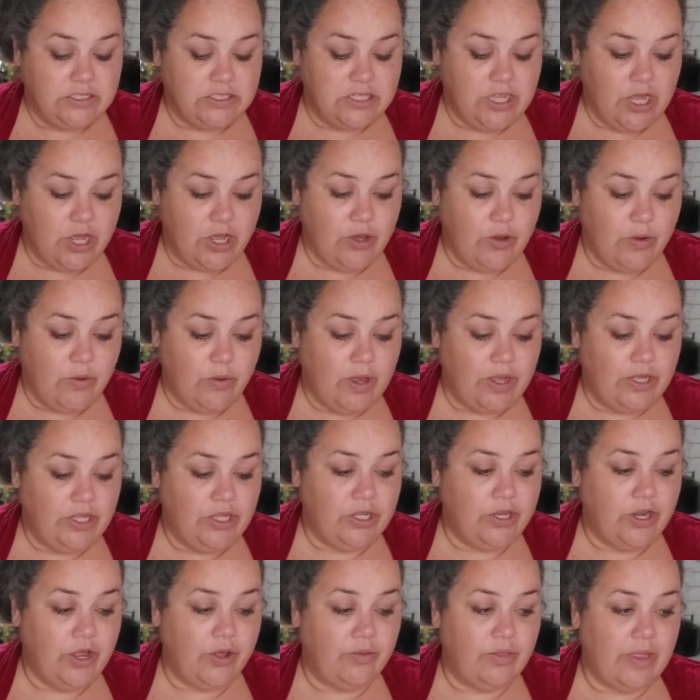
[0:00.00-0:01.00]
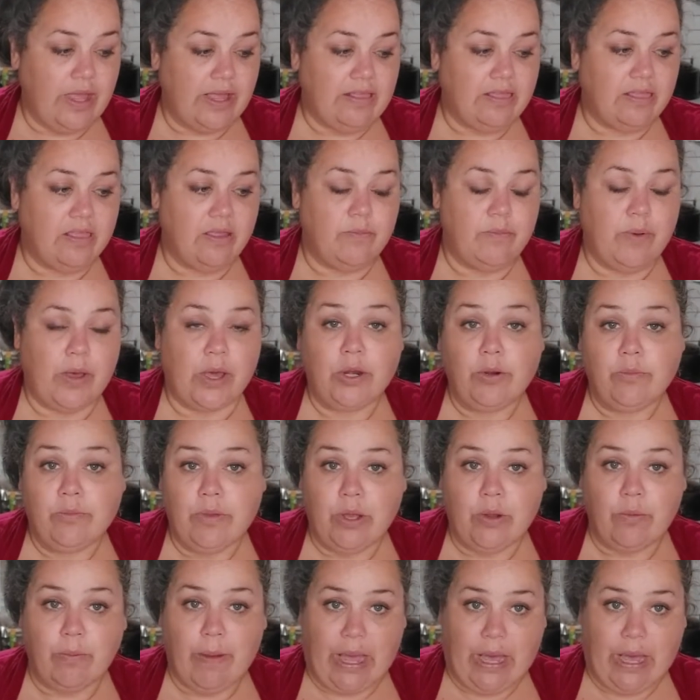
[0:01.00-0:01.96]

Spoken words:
So, like the buttermilk